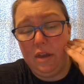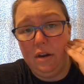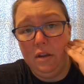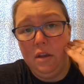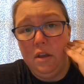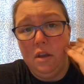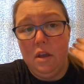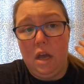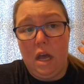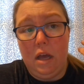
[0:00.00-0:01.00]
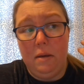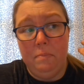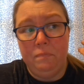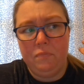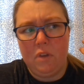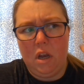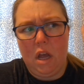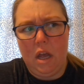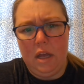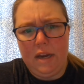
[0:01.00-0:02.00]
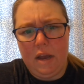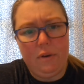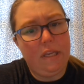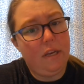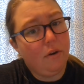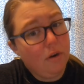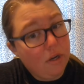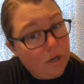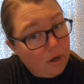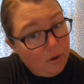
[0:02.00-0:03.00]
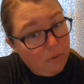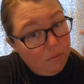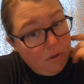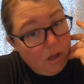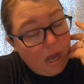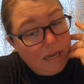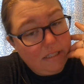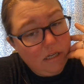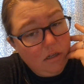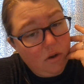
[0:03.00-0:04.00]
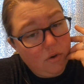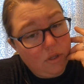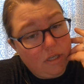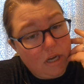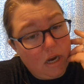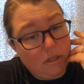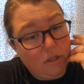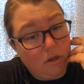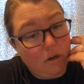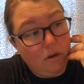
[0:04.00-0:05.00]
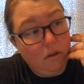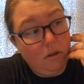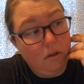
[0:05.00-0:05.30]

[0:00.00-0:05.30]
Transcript: And now, a year ago, I did go to the doctor,